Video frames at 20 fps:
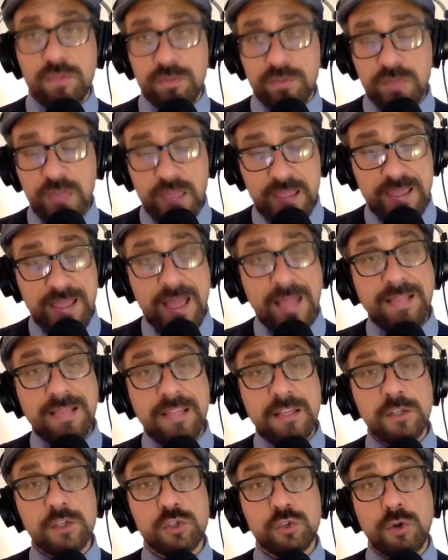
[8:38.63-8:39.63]
they get
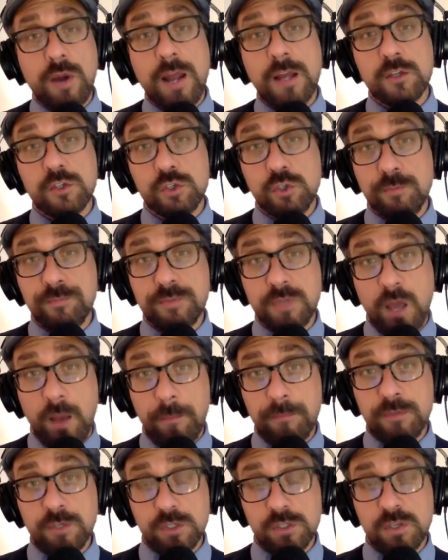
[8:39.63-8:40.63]
this track souped
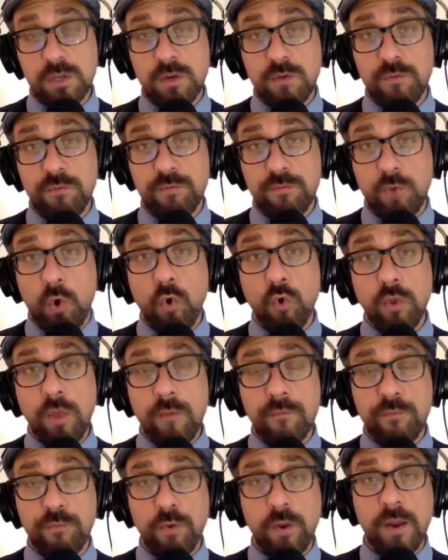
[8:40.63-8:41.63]
up to hold
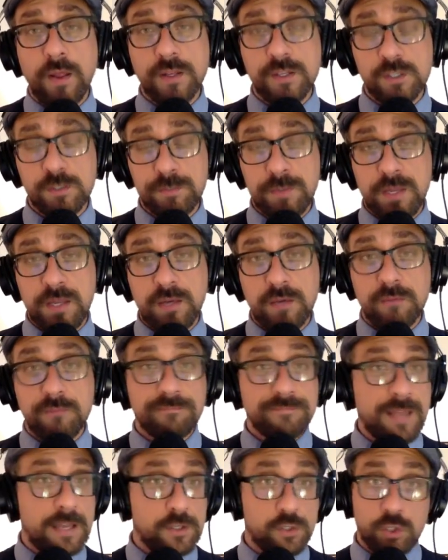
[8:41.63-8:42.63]
up front end speed.
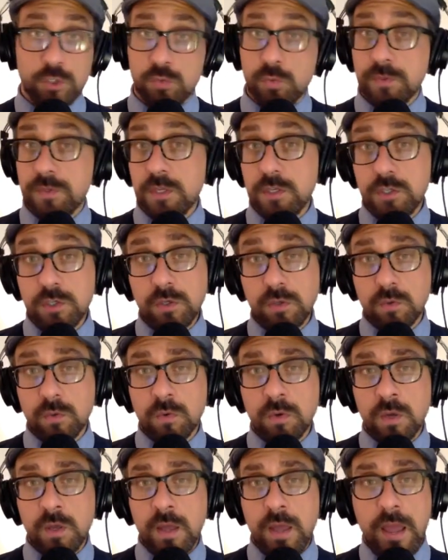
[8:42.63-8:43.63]
That's just what they do.
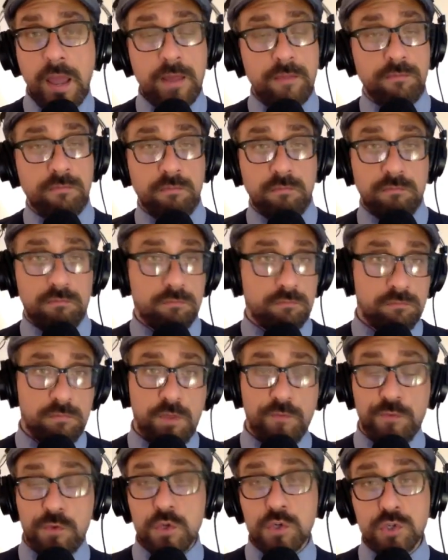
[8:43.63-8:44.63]
And
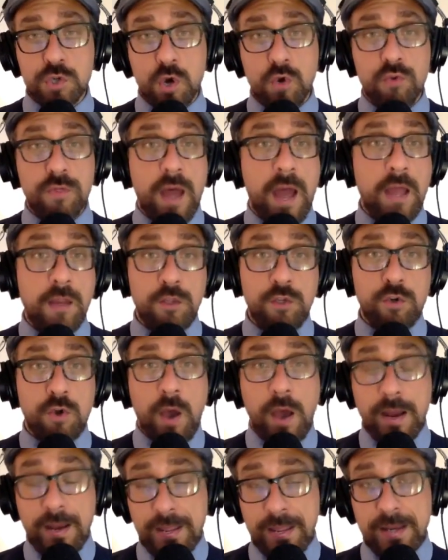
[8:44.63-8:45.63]
if you know that, you know
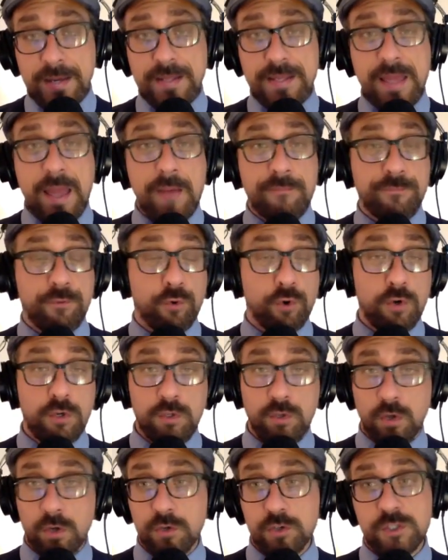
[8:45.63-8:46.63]
how to handicap for it.
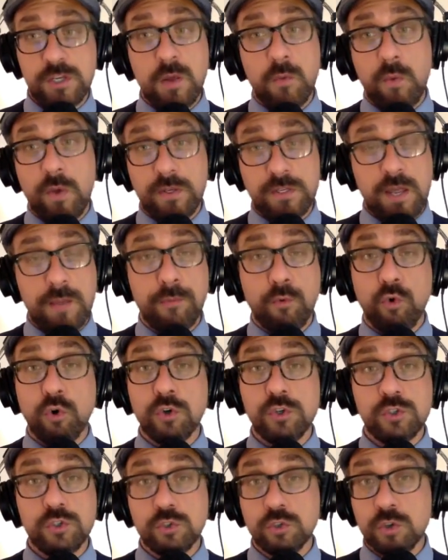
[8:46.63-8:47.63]
You understand what type of
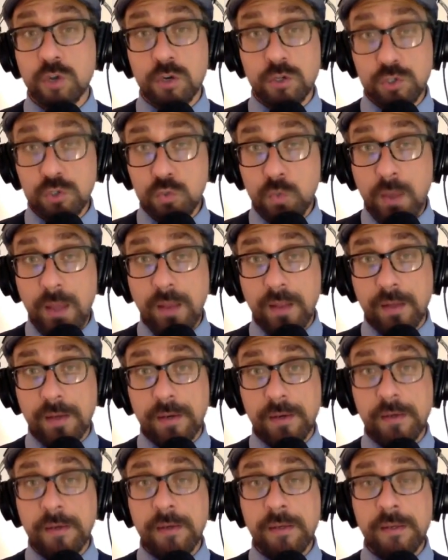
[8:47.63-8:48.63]
horses are going to do well in it.